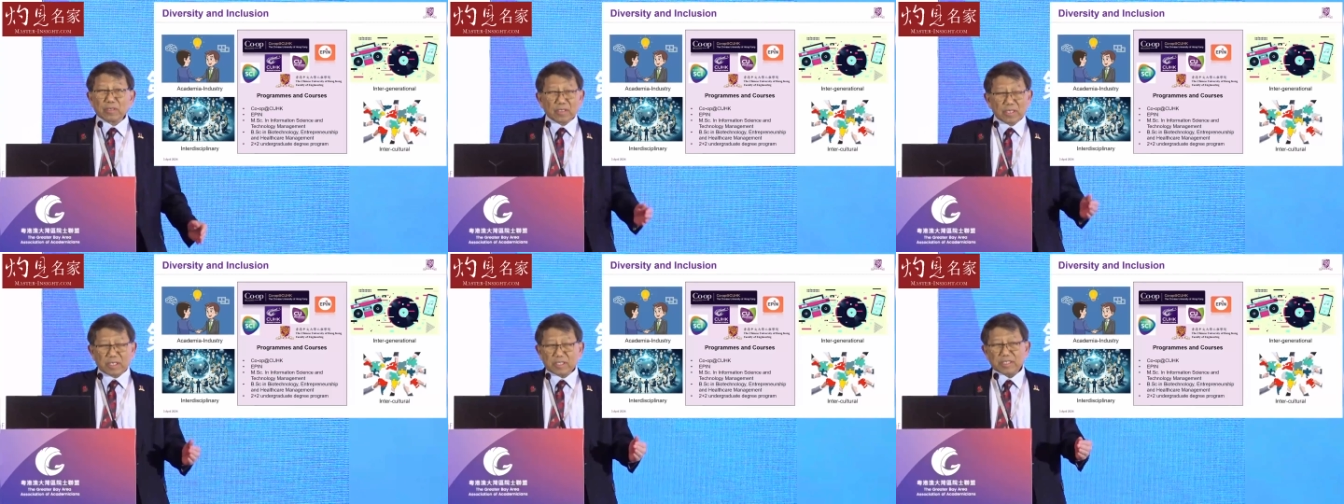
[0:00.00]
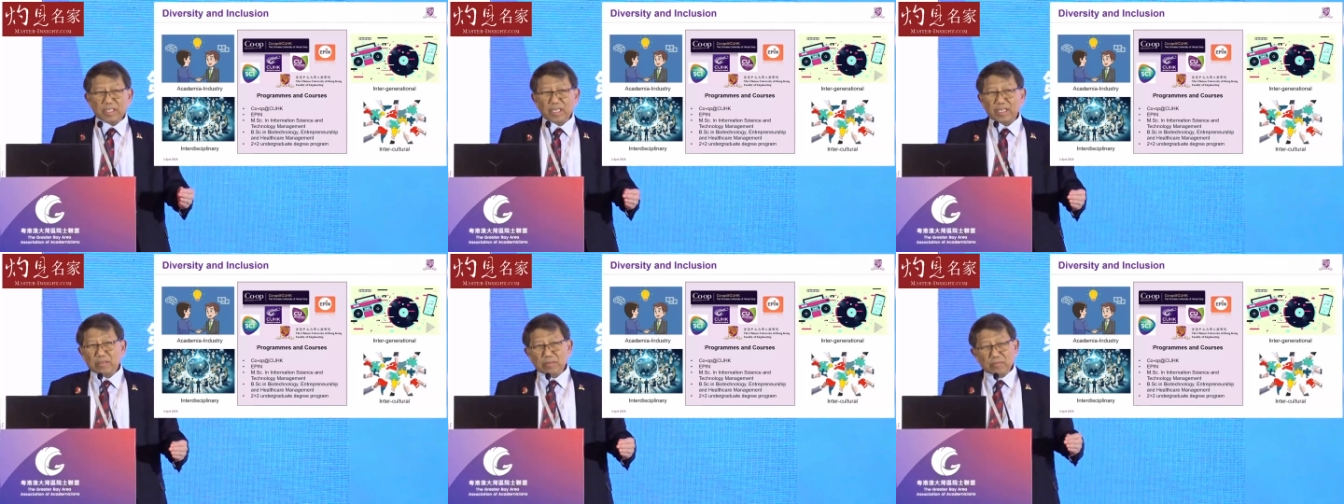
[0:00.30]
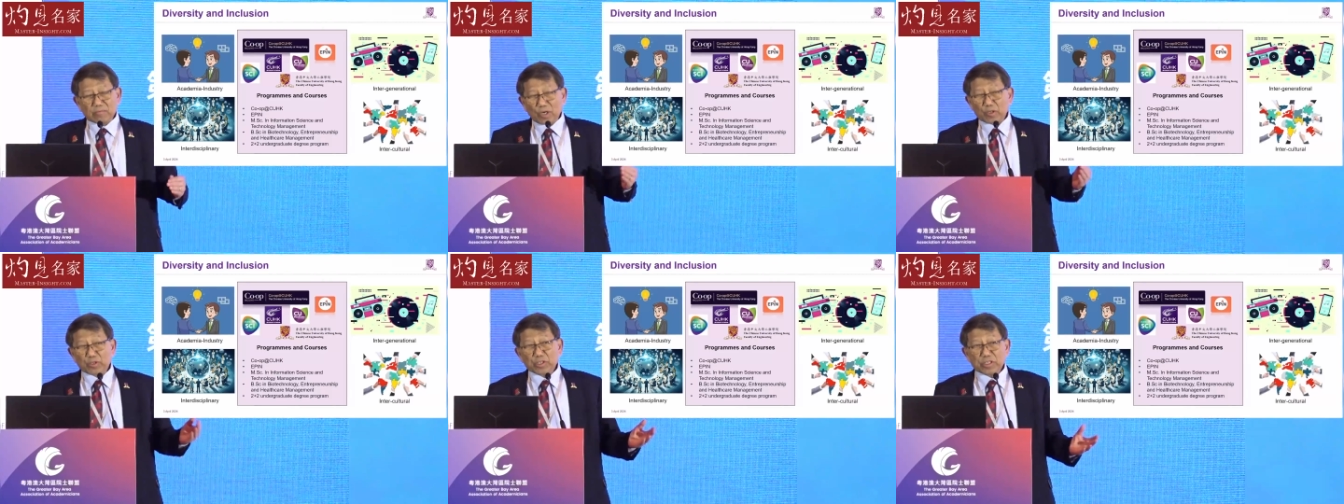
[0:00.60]
He
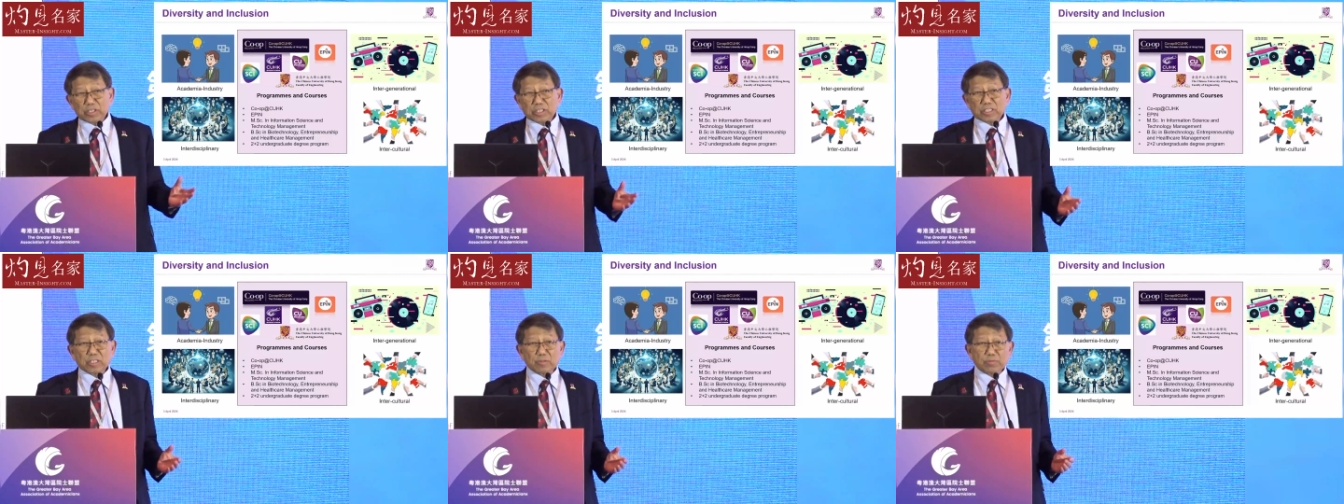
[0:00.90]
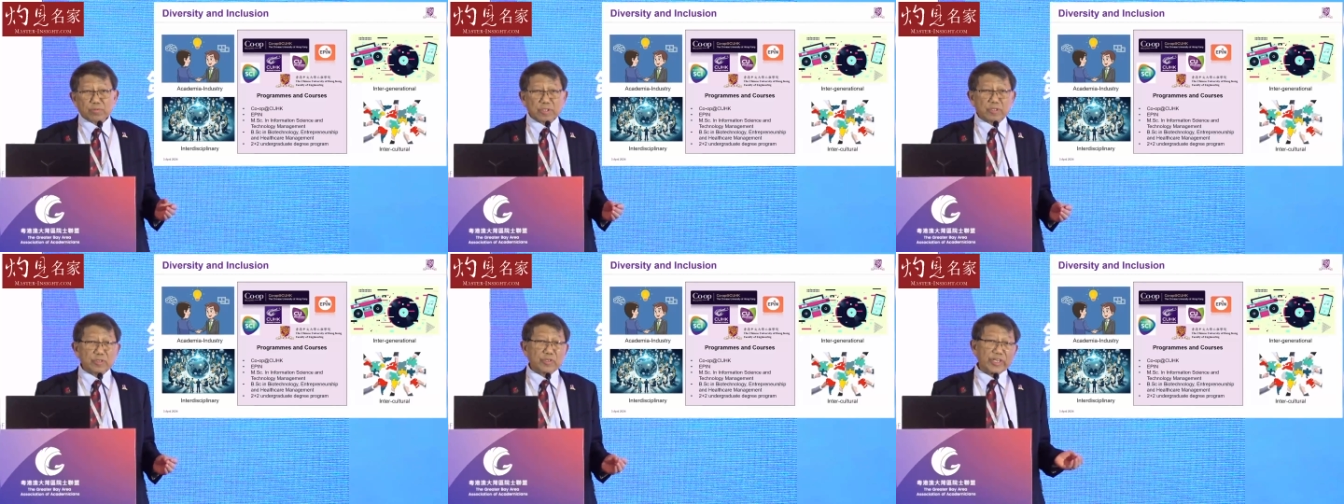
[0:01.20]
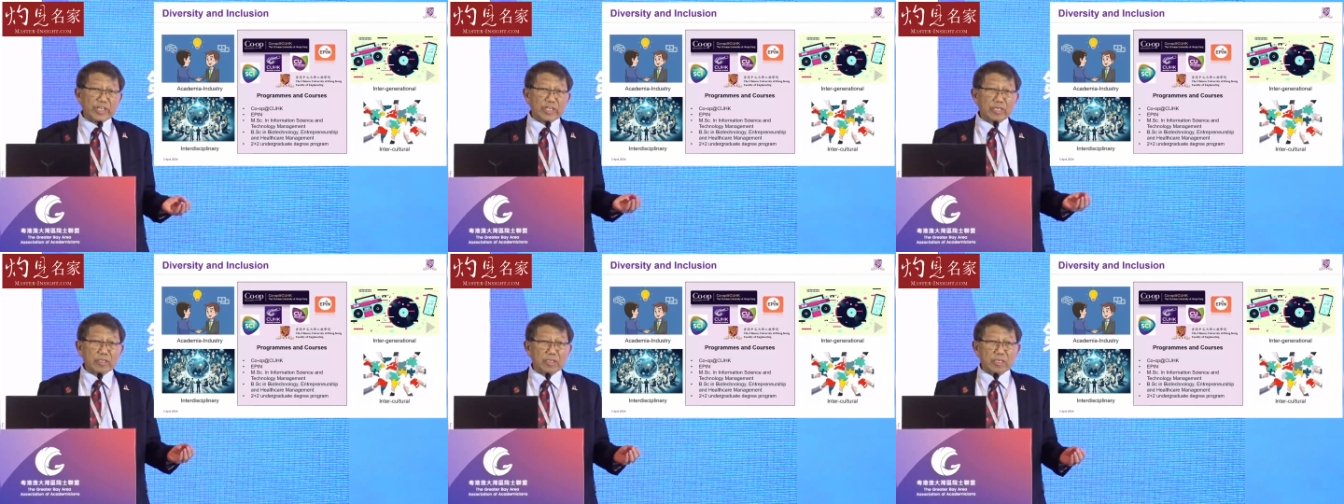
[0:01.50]
said
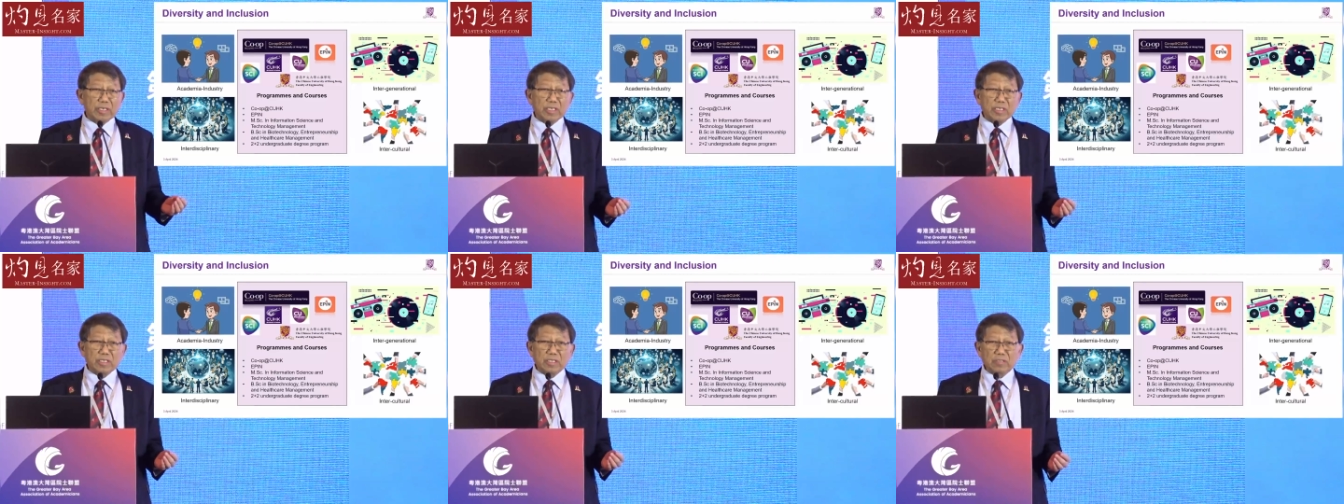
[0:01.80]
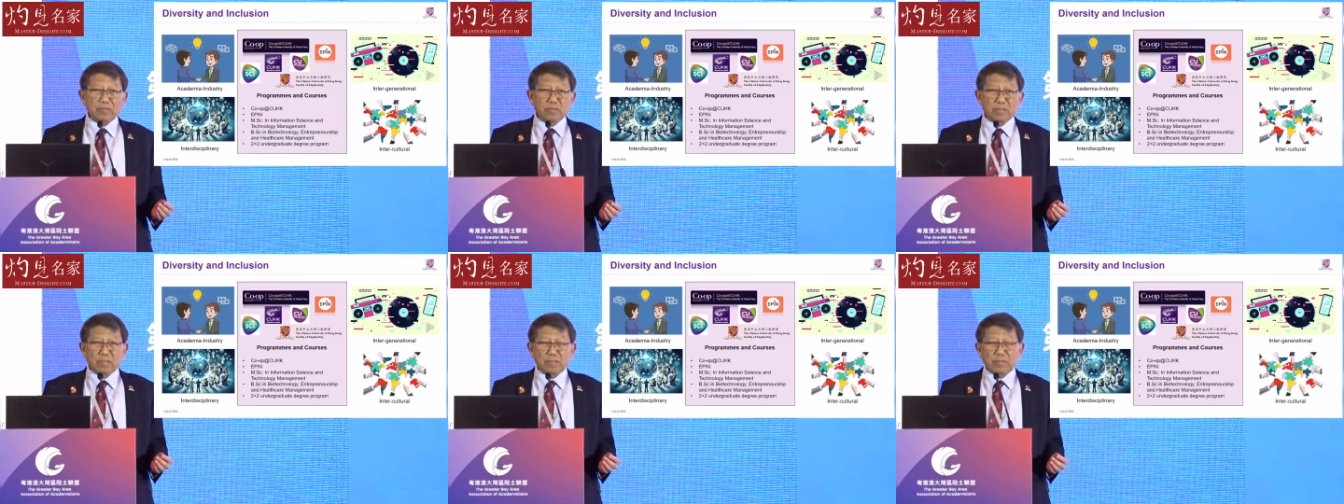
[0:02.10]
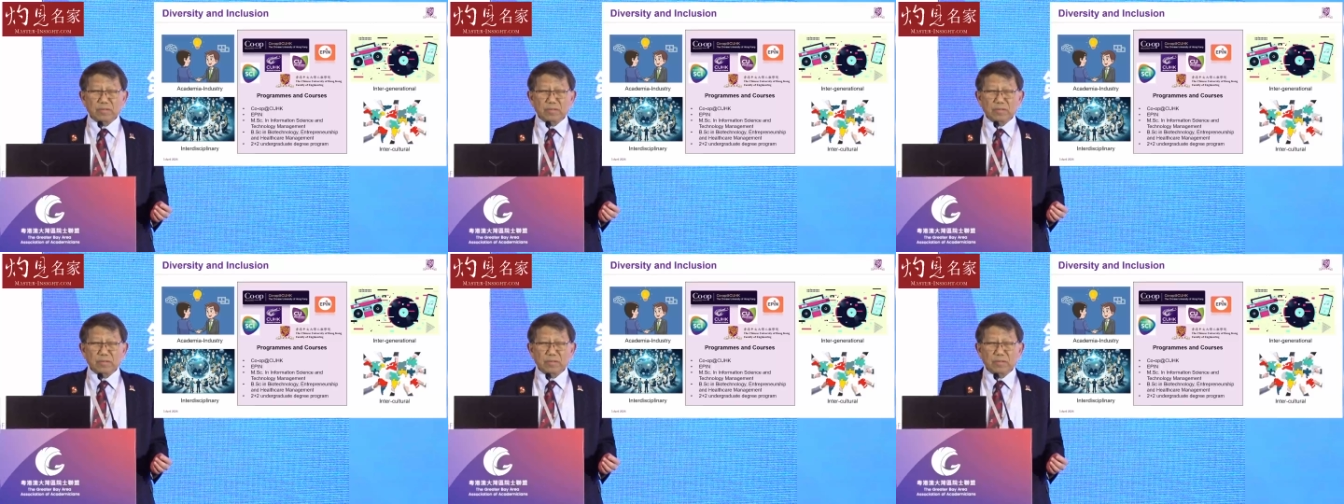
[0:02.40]
multidisciplinary is